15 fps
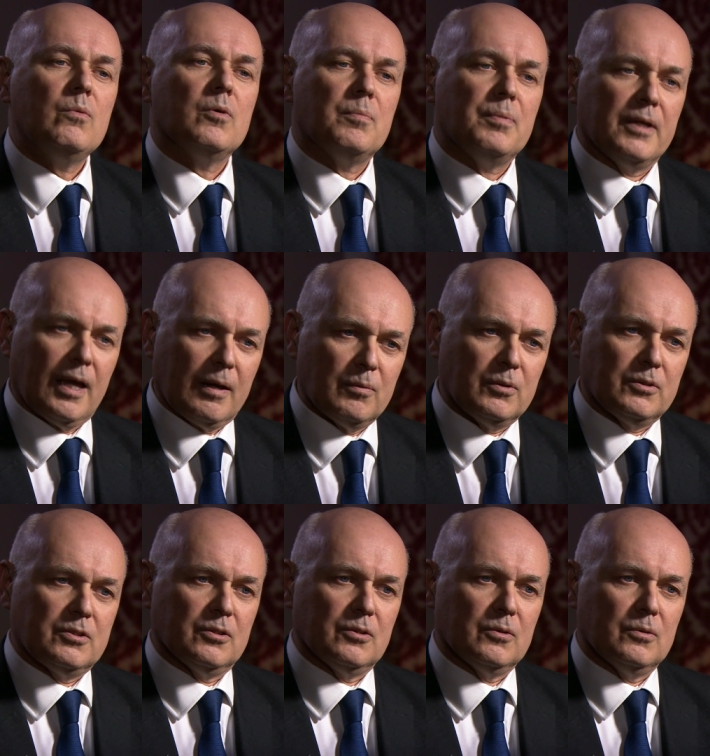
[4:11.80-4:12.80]
would be able
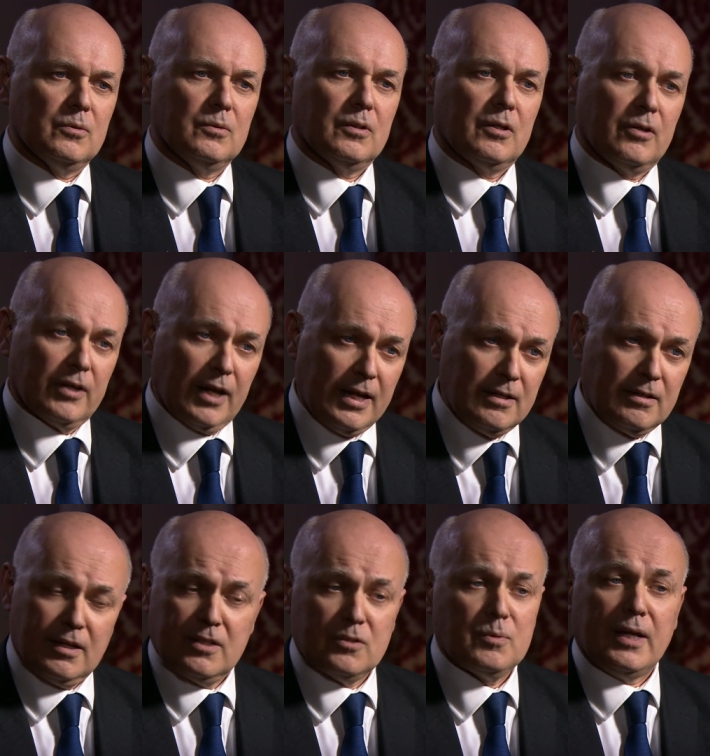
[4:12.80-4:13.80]
to create,
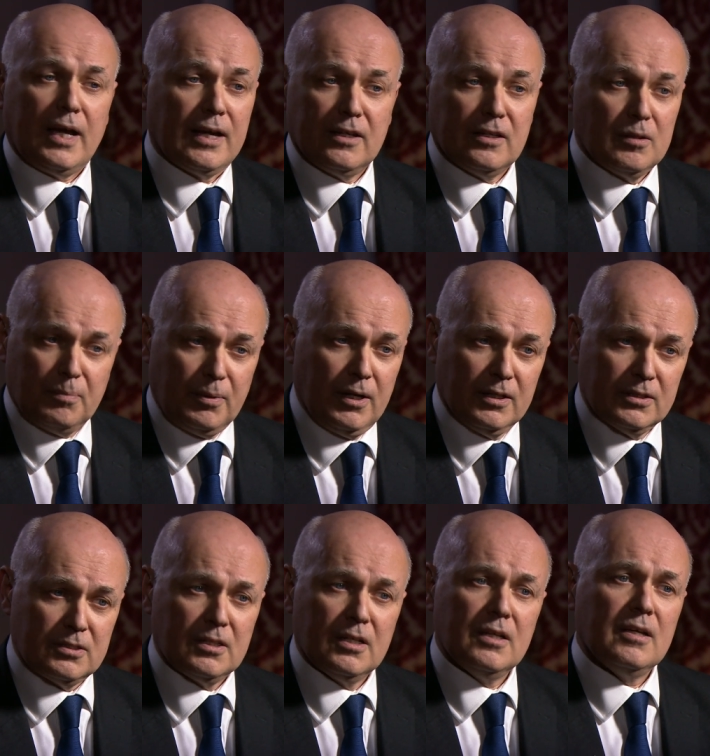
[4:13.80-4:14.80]
as we had in the
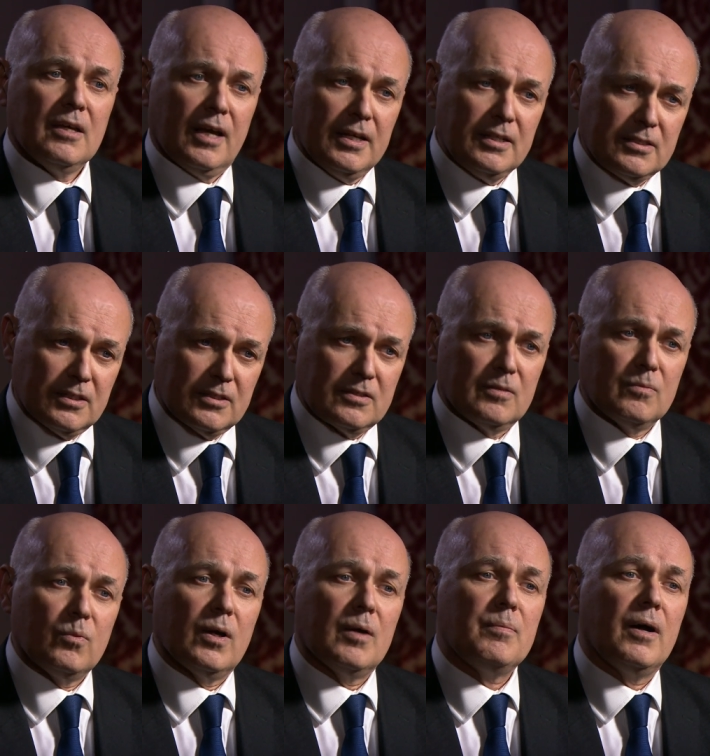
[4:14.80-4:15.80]
past, a system
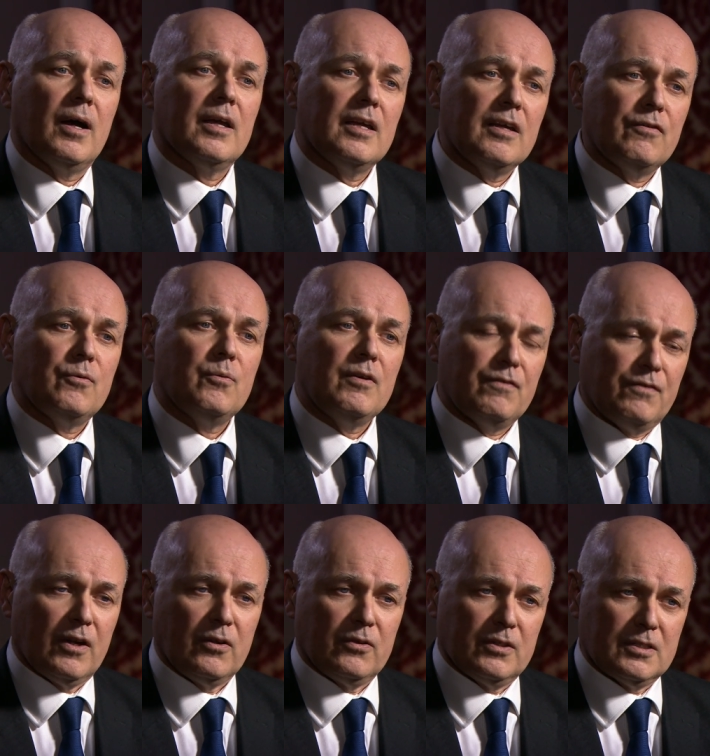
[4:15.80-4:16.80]
whereby if we
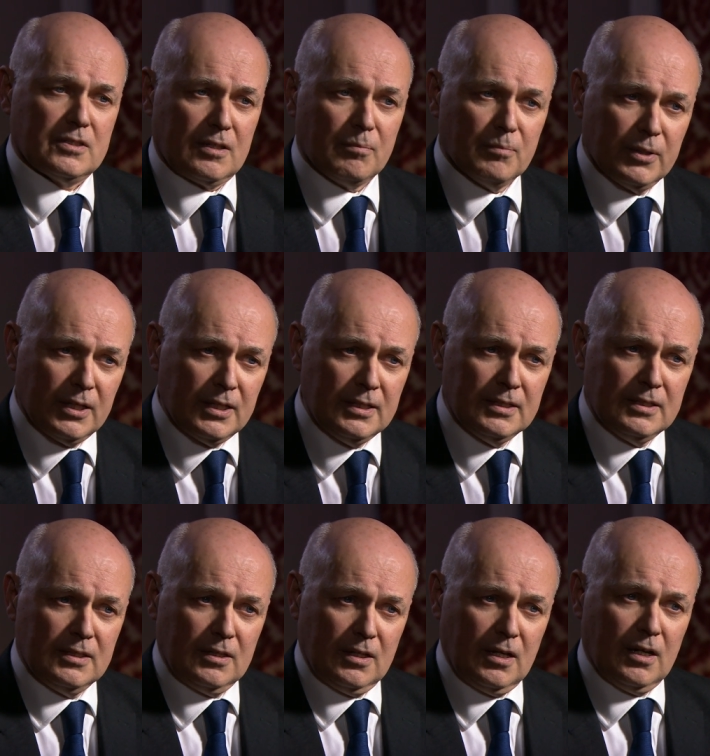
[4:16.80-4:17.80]
felt that somebody,
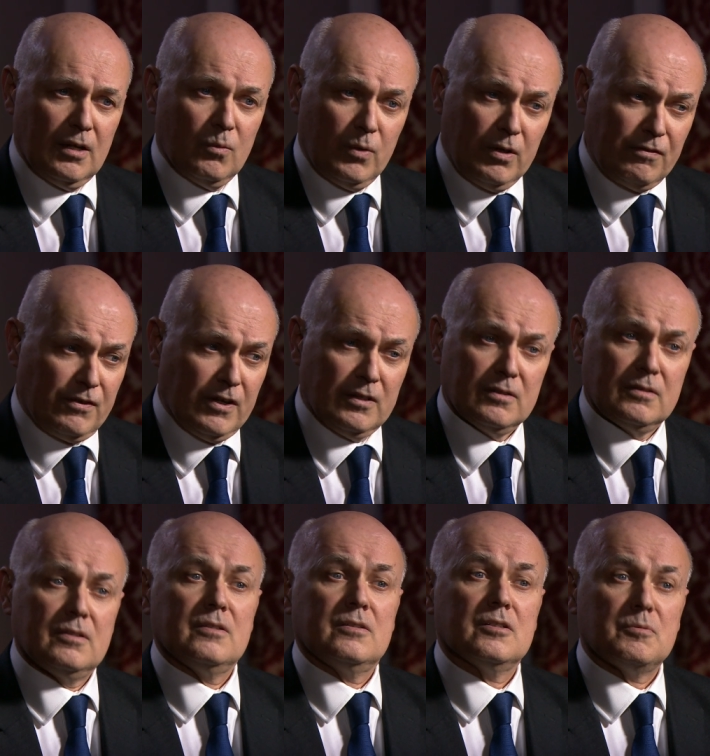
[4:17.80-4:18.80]
uh, we
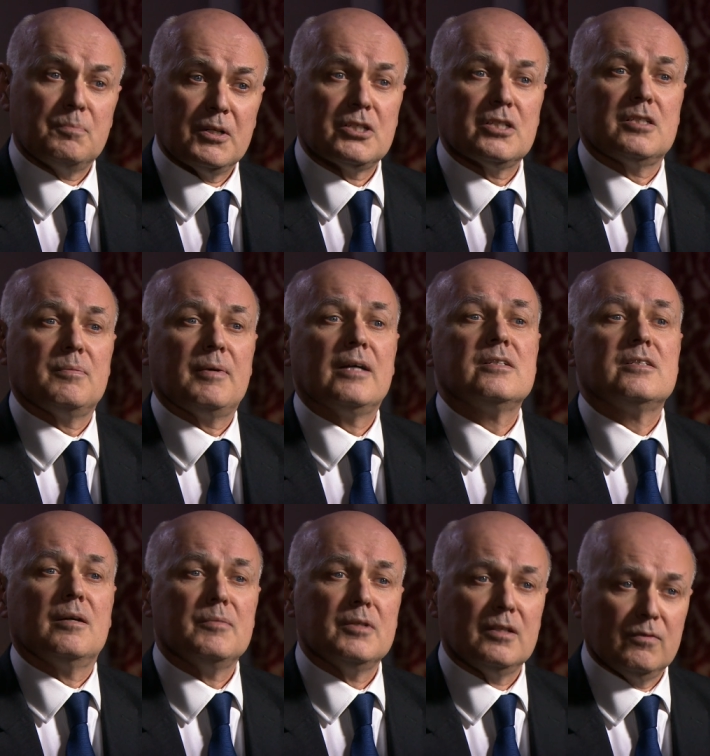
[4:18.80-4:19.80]
felt suspicious about
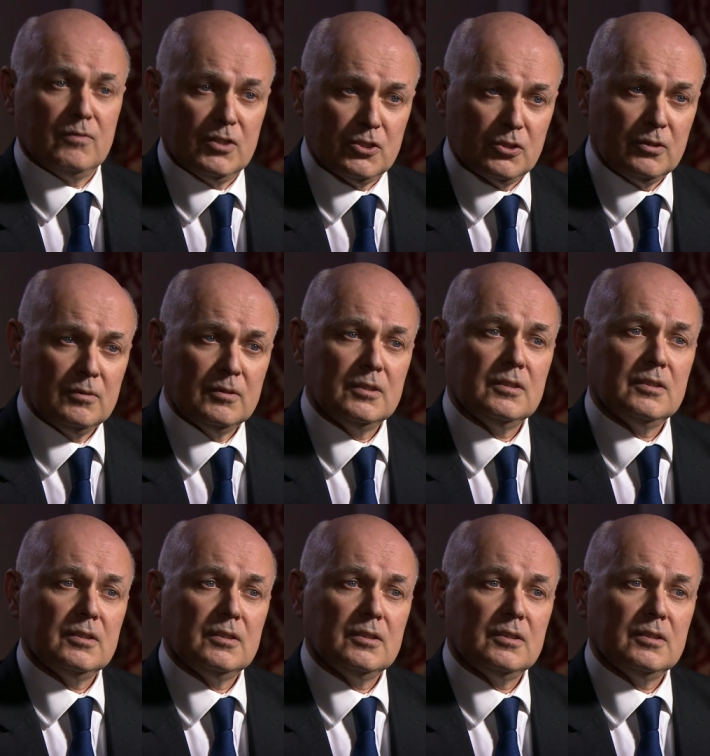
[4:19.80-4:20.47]
some individual,